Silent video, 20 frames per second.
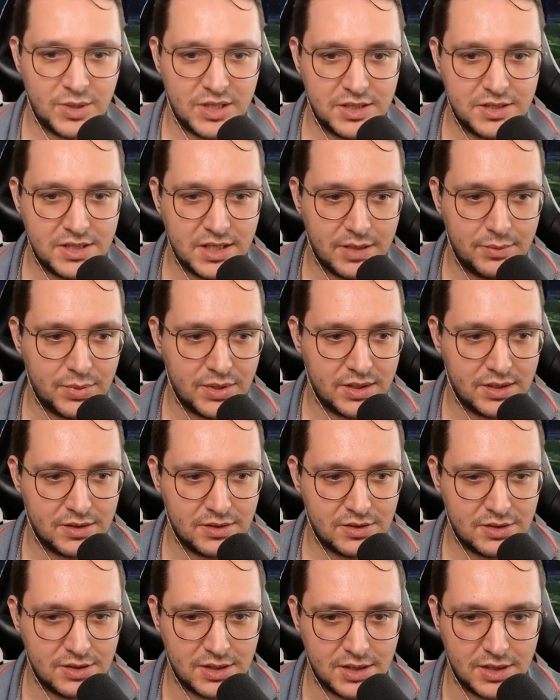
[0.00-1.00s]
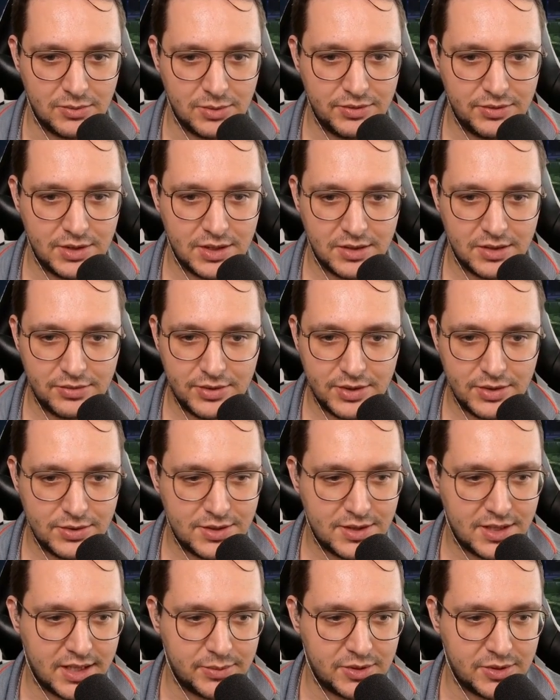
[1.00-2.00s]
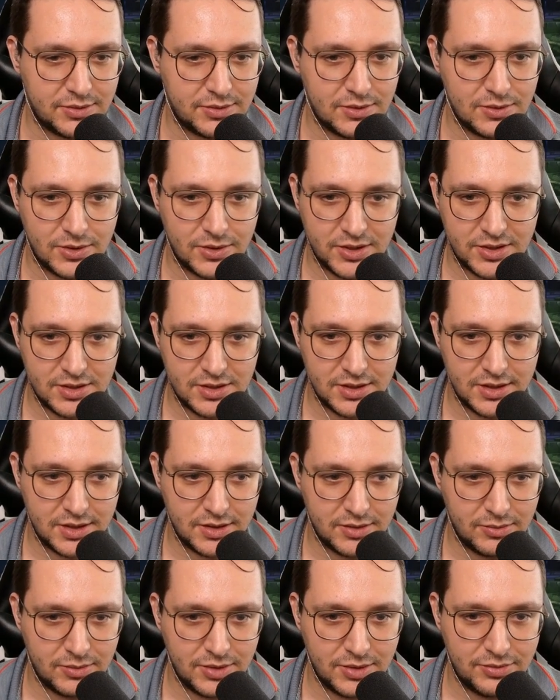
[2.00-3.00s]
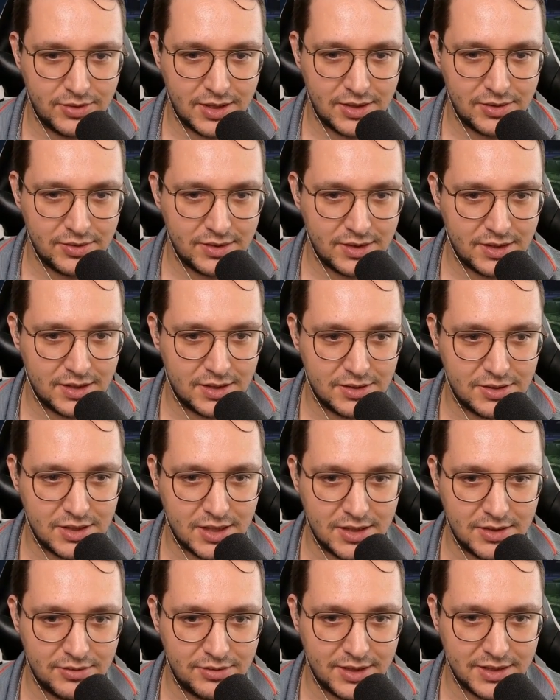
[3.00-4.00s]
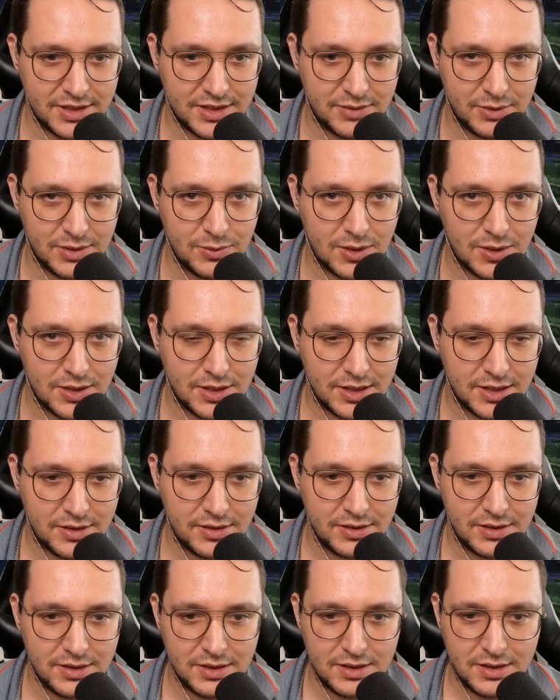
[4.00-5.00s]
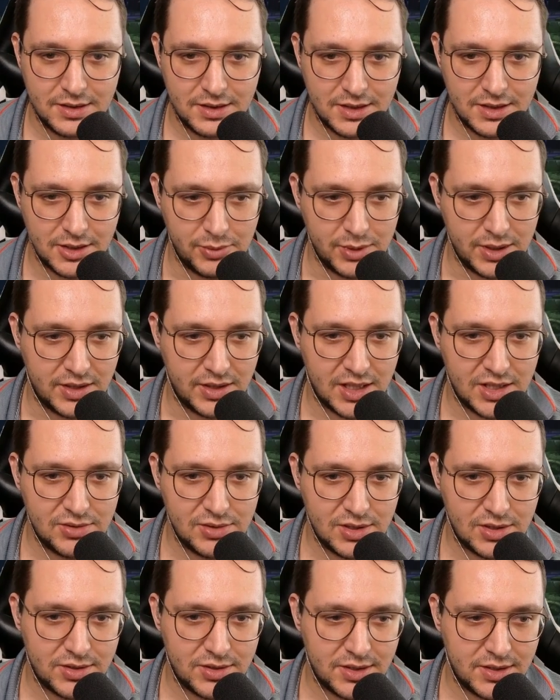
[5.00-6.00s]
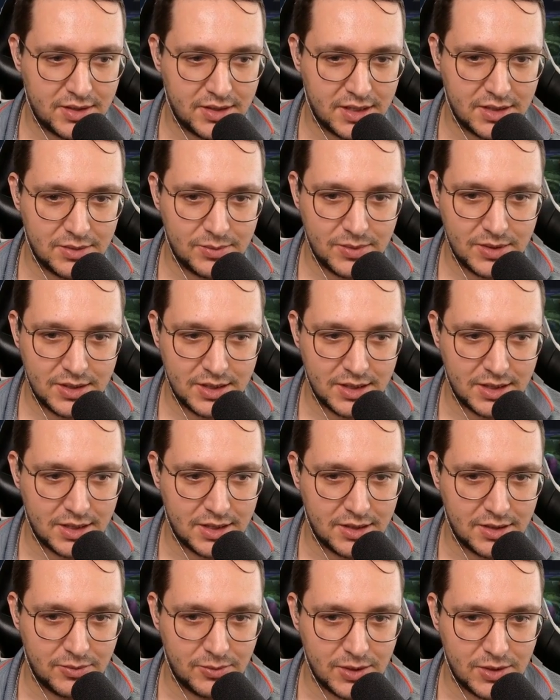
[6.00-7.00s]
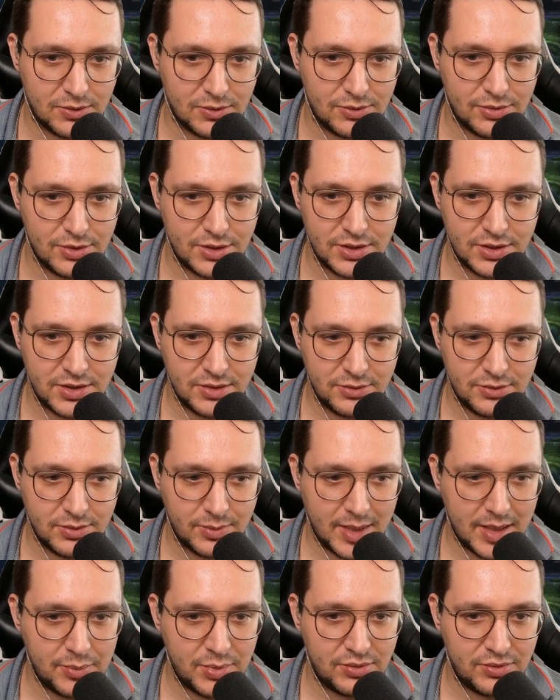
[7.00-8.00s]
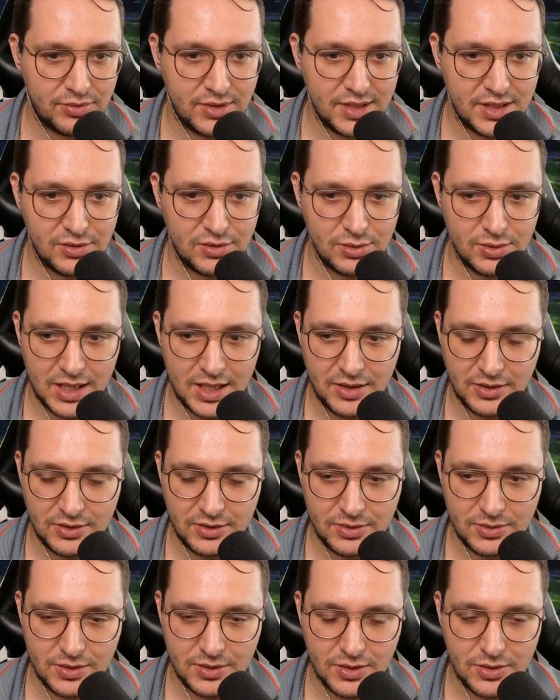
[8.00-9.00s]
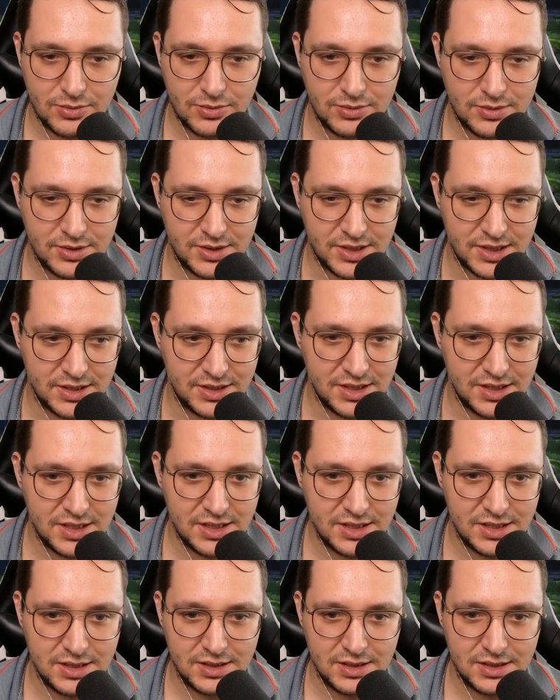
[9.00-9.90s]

champions, we've done a few steps, of course. We found the sound effects that we wanted. And we downloaded them. We converted them from MP3 to OGG.